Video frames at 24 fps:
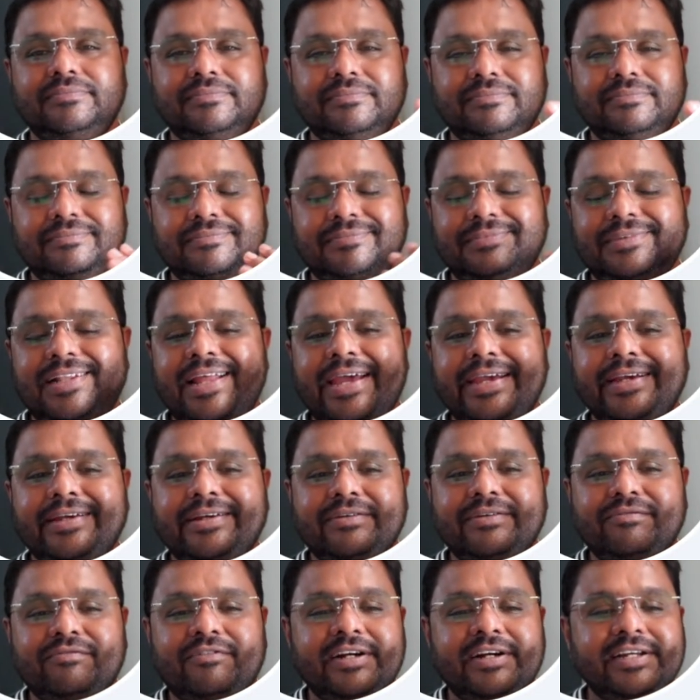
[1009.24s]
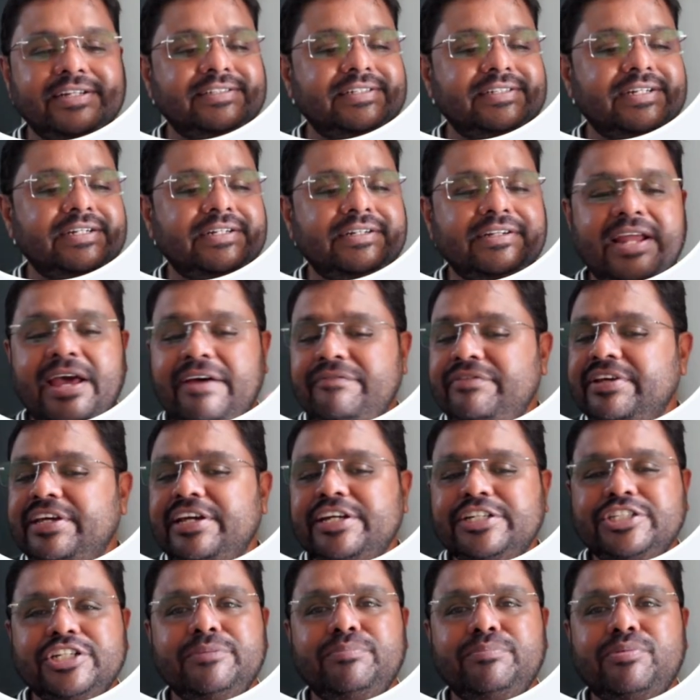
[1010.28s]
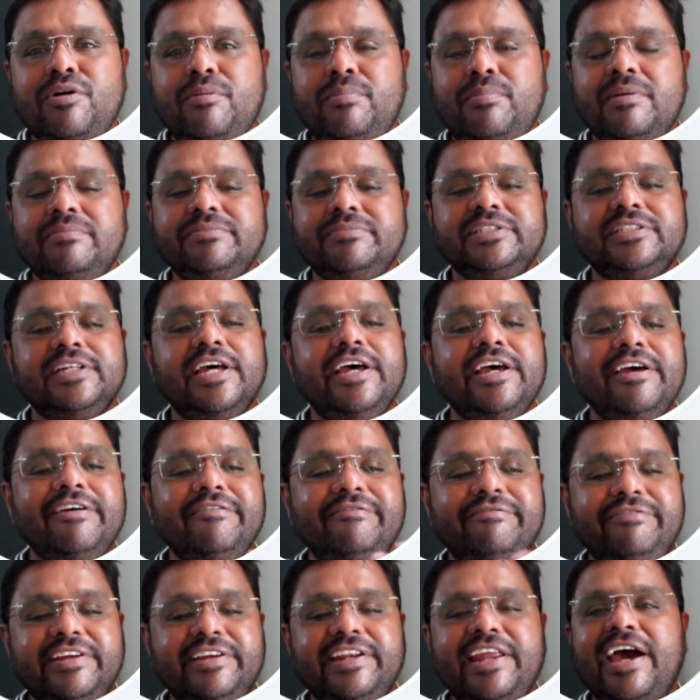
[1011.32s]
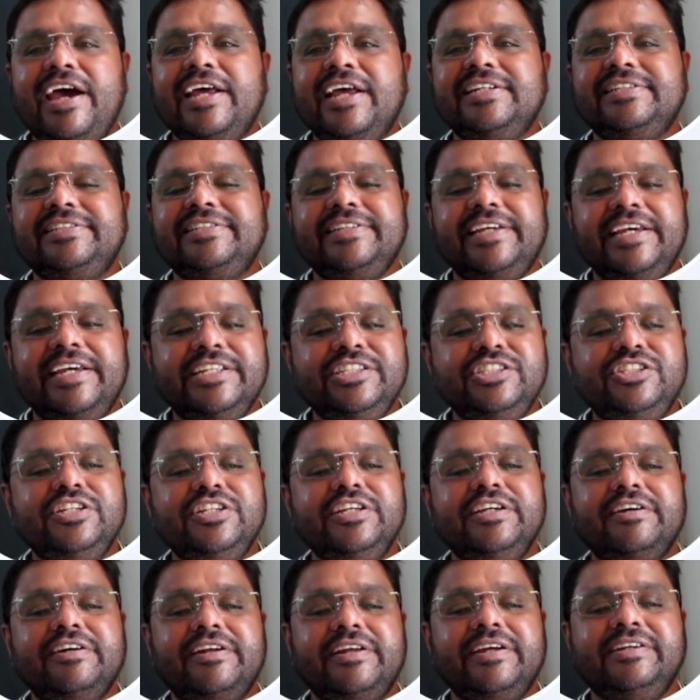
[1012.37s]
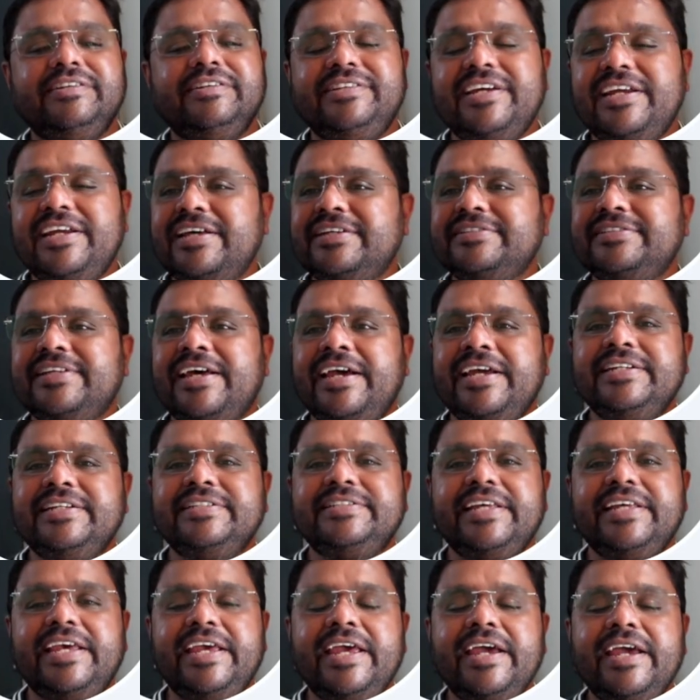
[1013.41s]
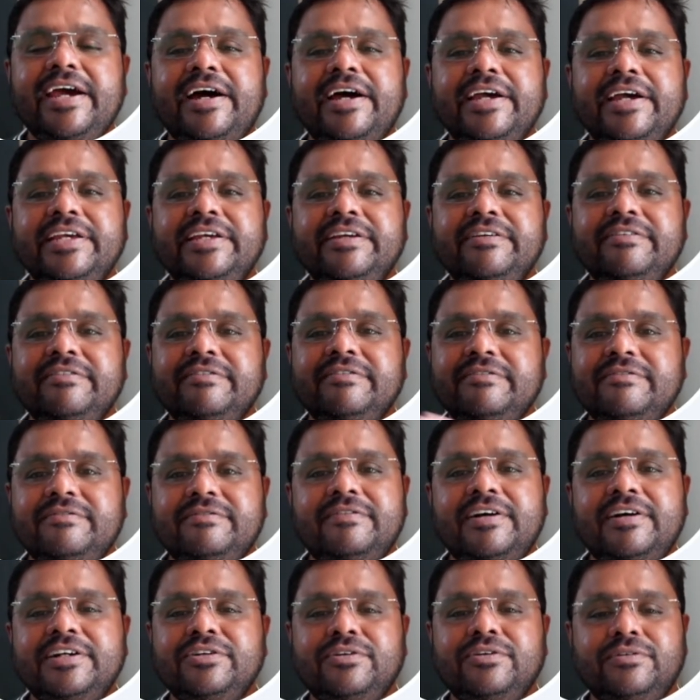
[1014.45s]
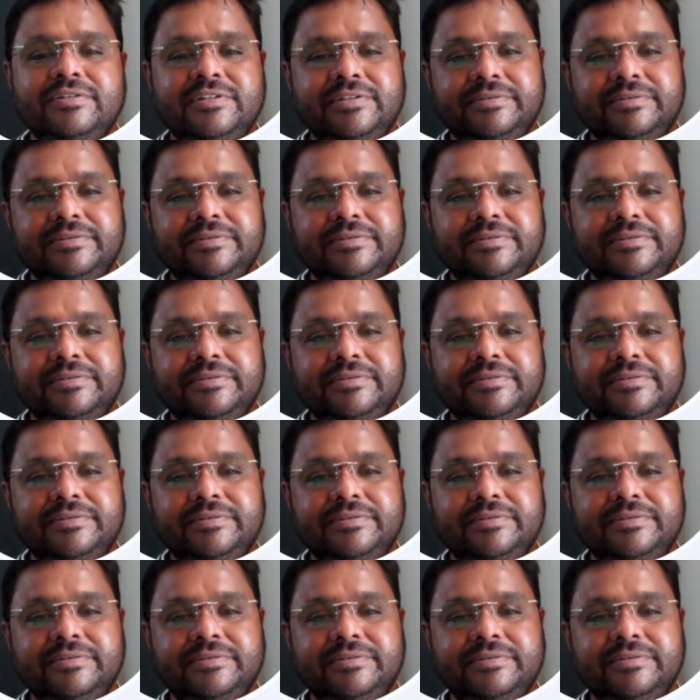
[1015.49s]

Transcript: like what I said, navigation problems, finance, engineering, data science, AI, whatnot.